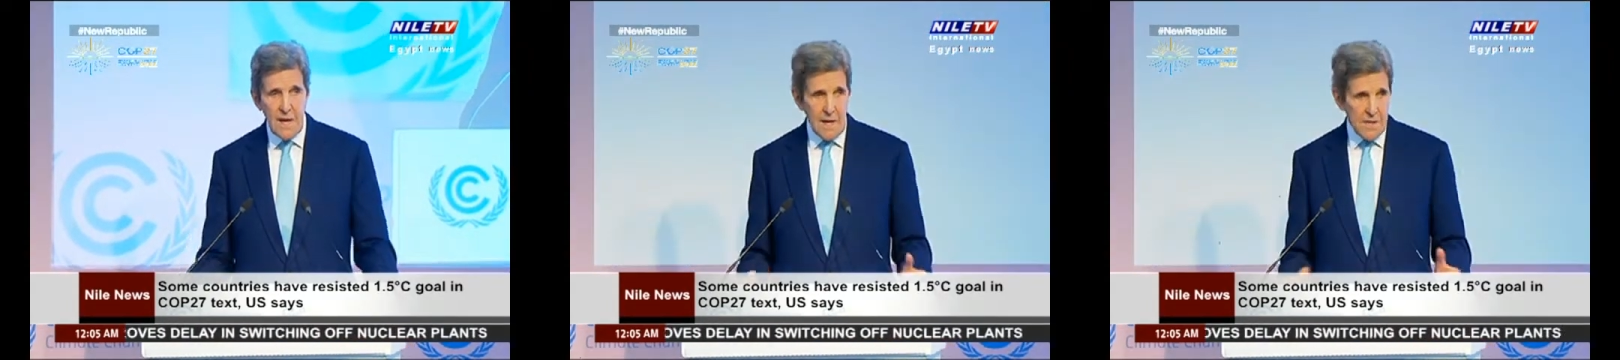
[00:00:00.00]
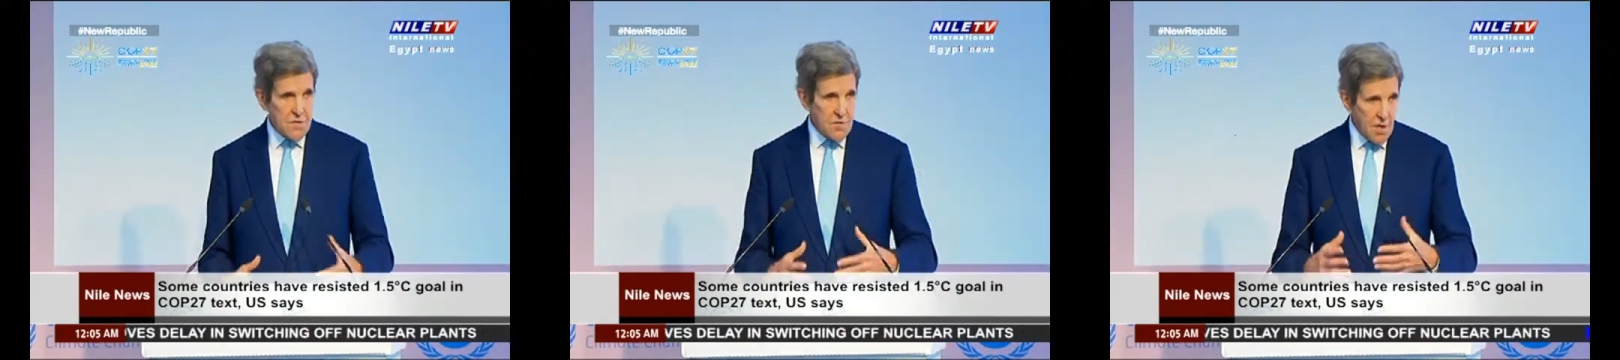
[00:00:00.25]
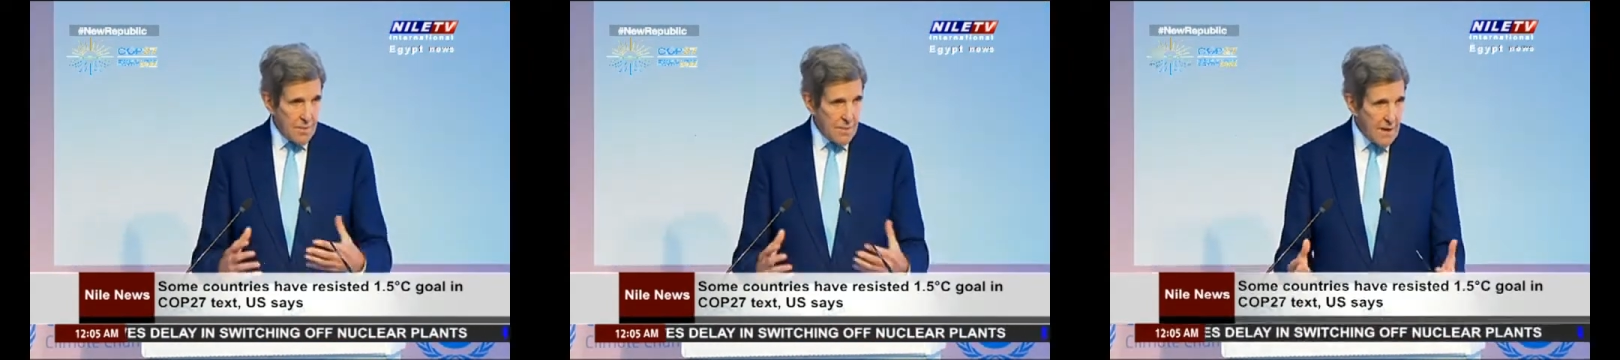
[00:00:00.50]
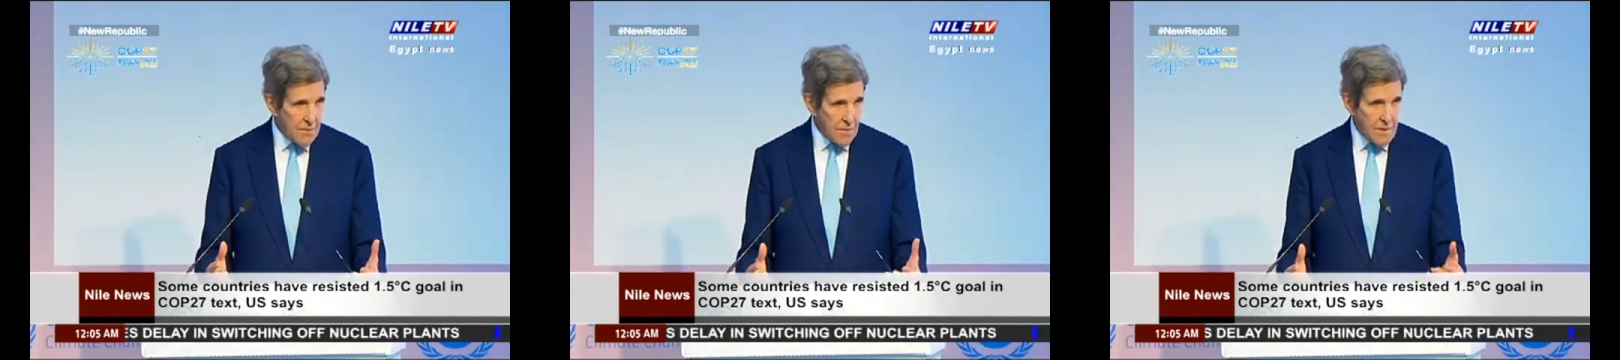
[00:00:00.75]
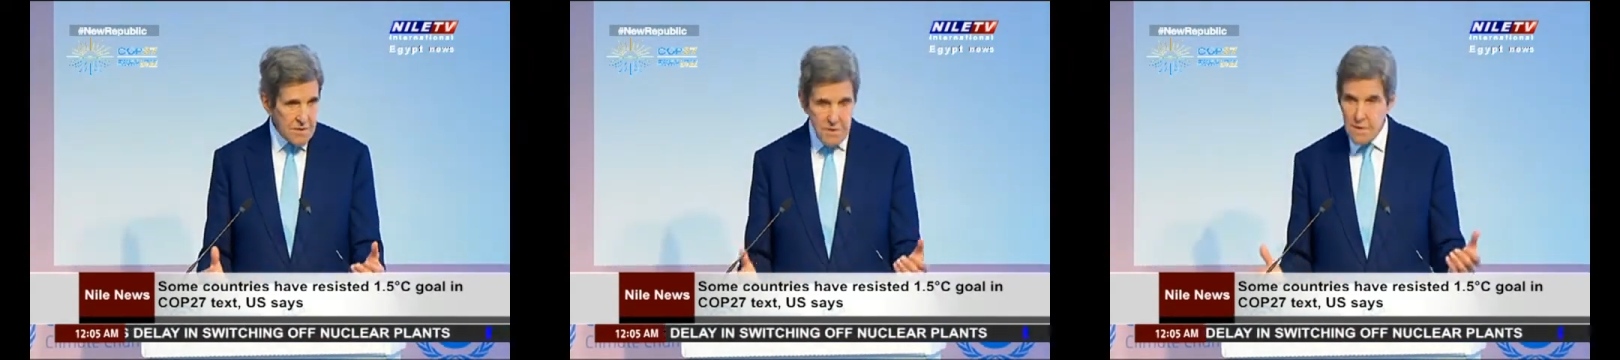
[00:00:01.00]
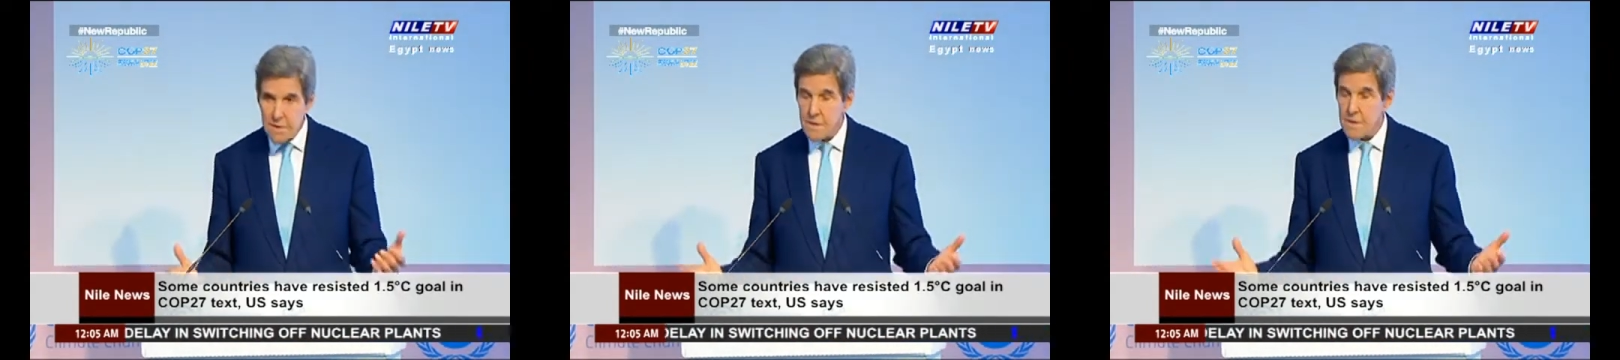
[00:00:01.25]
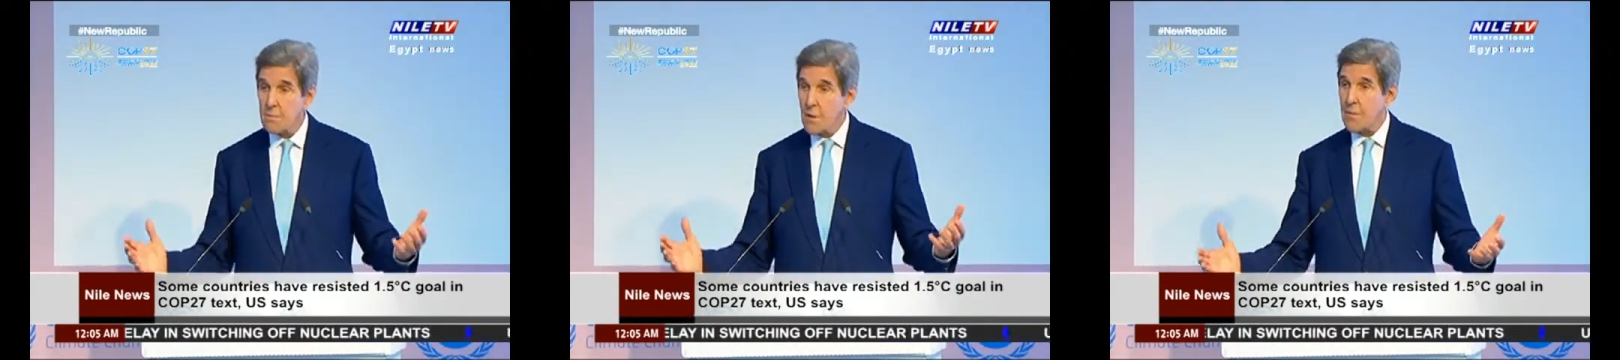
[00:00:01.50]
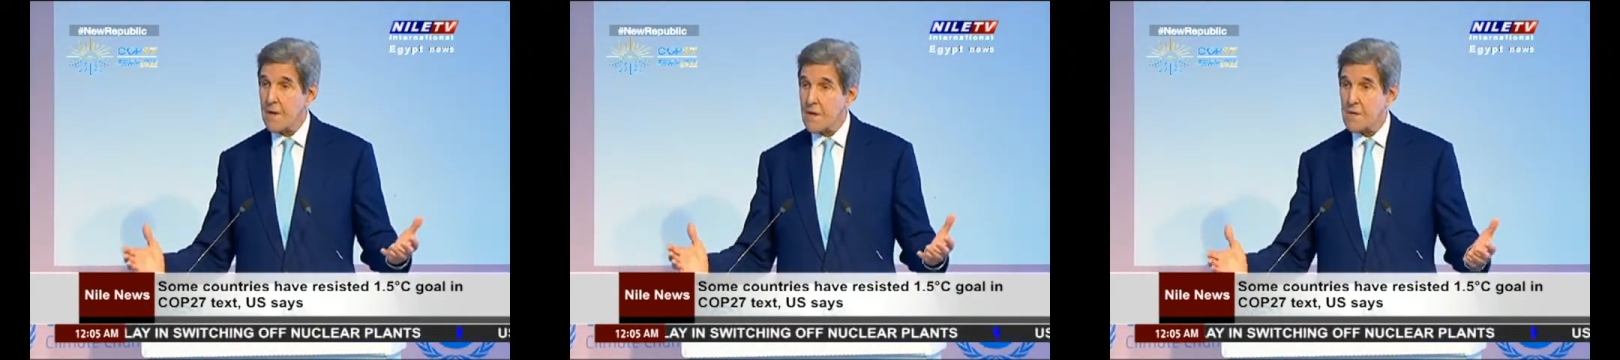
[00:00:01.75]
and reassure the countries that
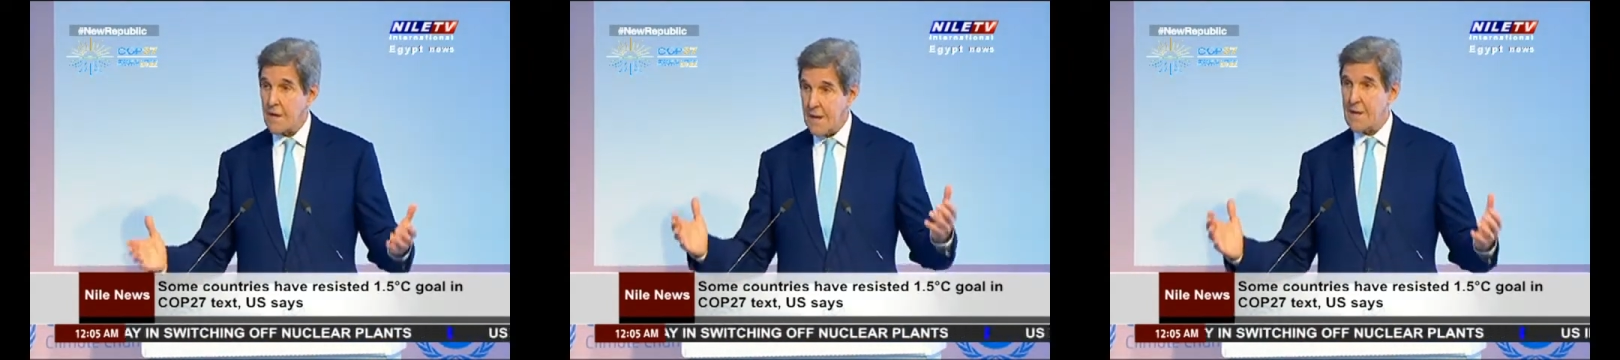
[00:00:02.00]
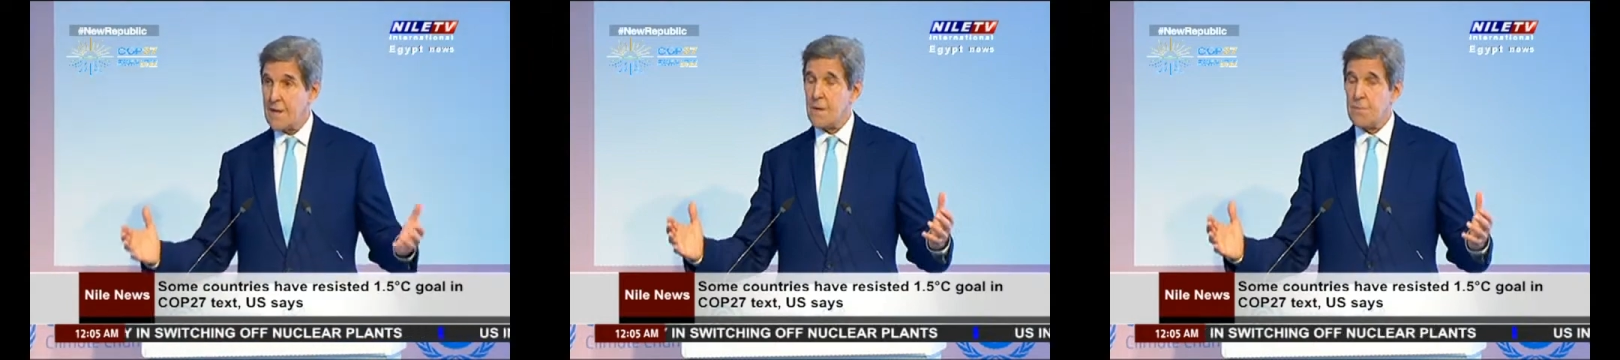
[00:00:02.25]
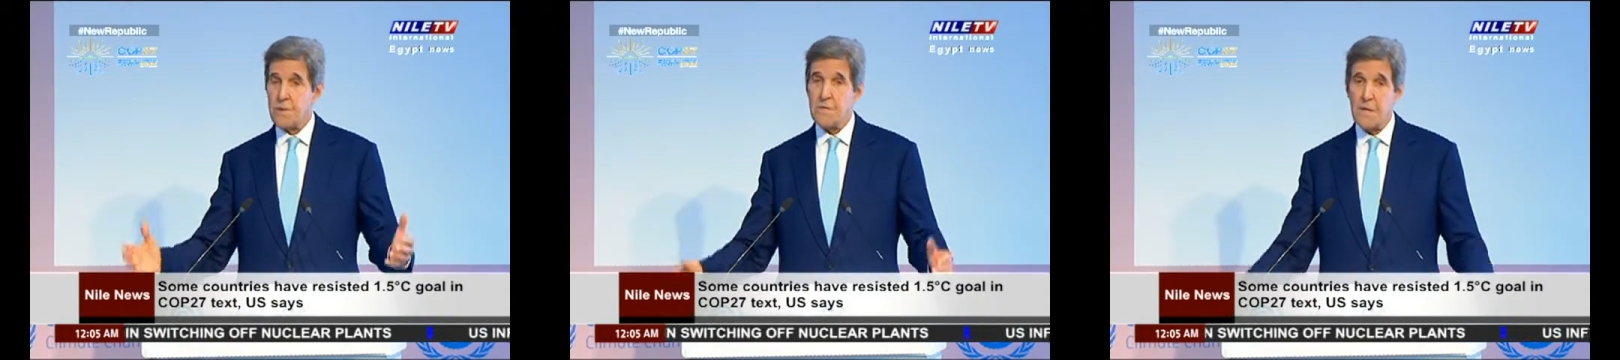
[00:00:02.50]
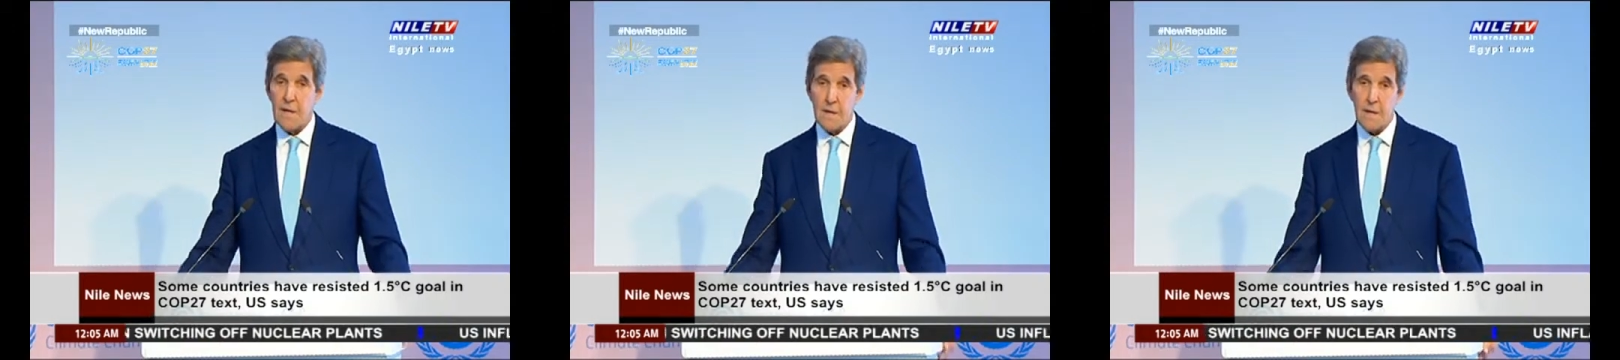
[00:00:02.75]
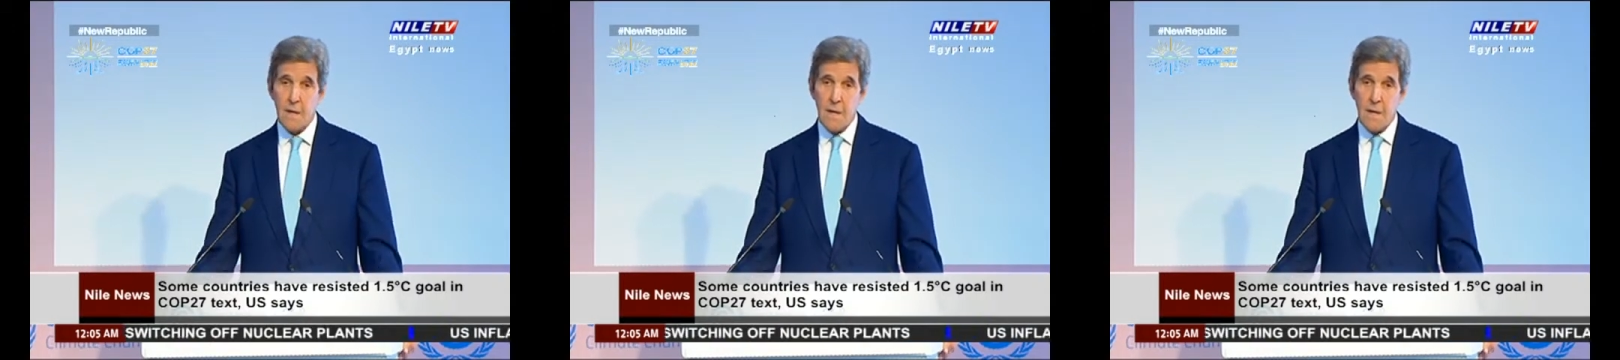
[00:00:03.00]
Washington will deliver